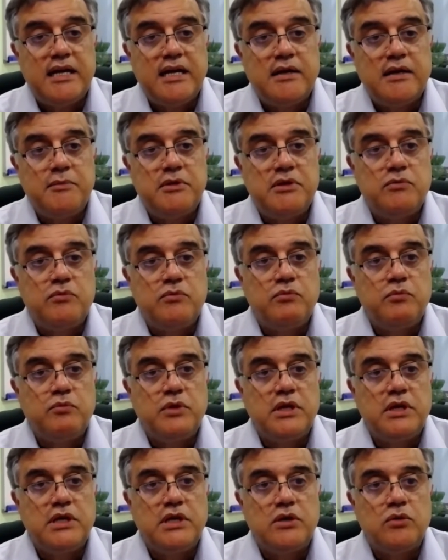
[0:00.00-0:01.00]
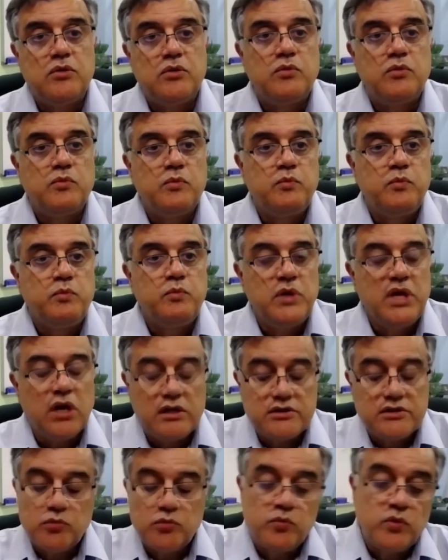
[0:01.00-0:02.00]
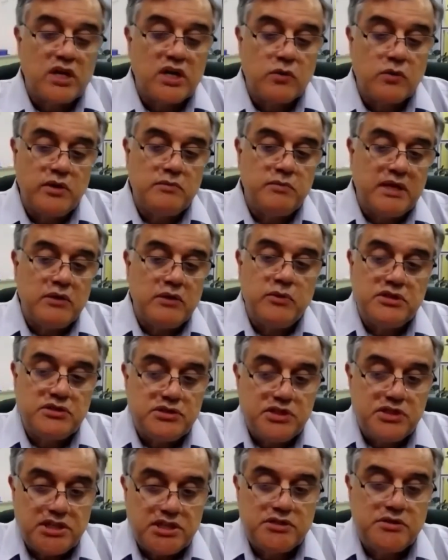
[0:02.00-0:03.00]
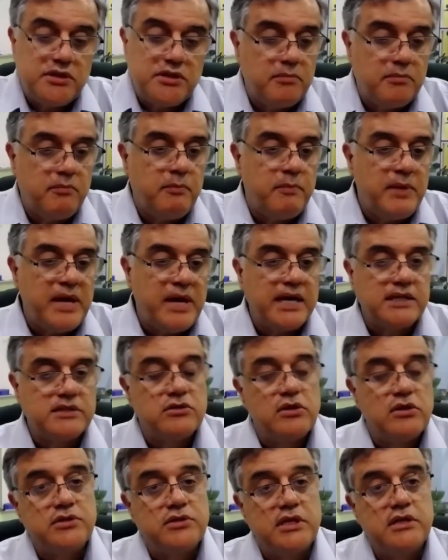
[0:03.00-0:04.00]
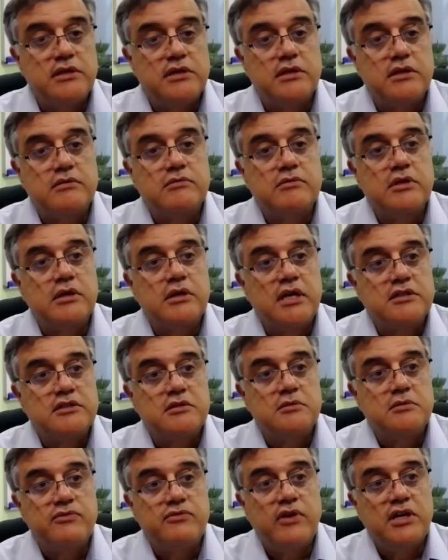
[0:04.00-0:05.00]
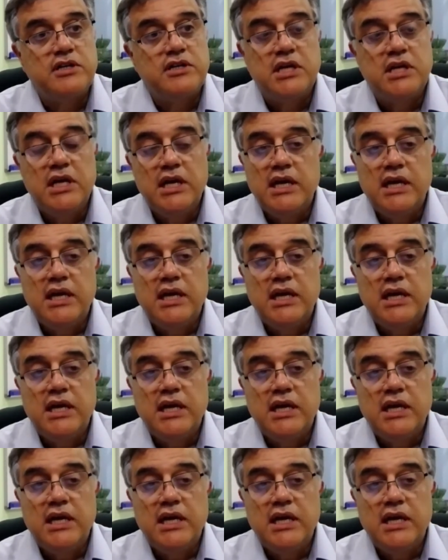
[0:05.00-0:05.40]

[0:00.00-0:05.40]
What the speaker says: I mean, you know, we also work with, by the way, State Street Bank is also another customer of ours.